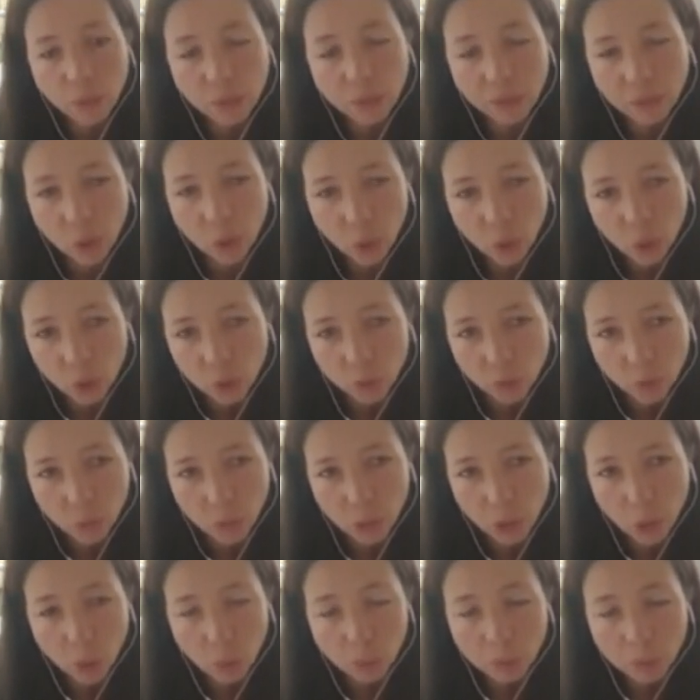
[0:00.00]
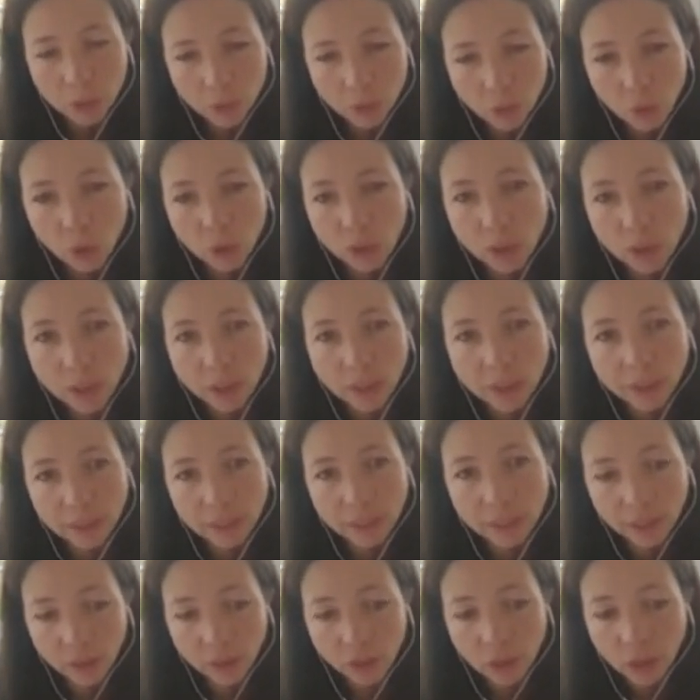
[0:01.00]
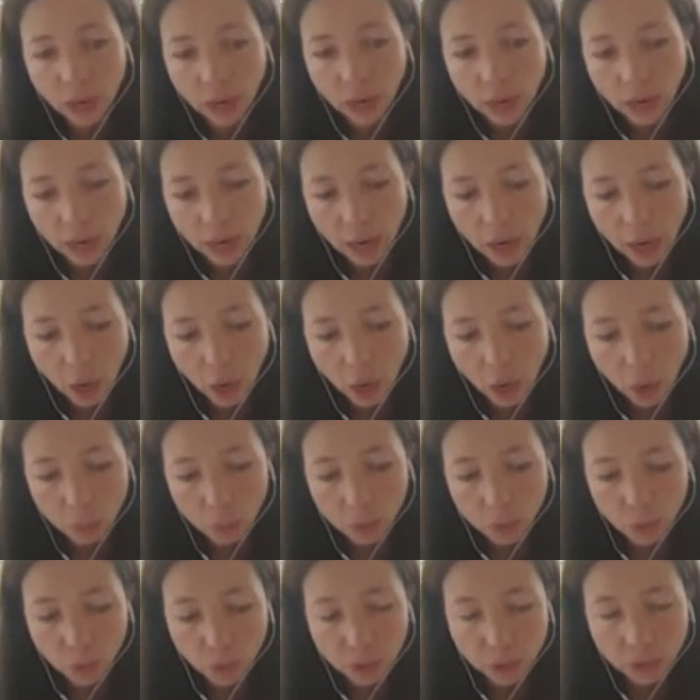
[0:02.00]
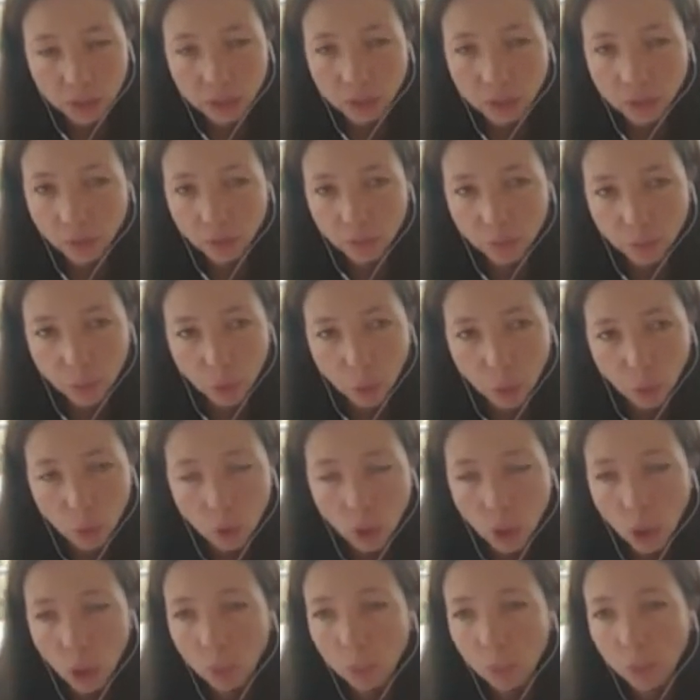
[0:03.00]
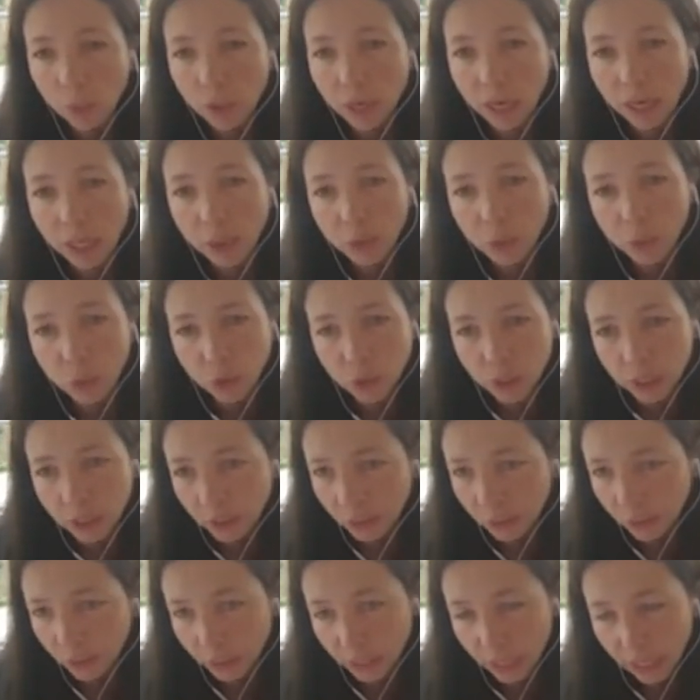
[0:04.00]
We've heard from Ecopetrol their opportunities of low carbon hydrogen,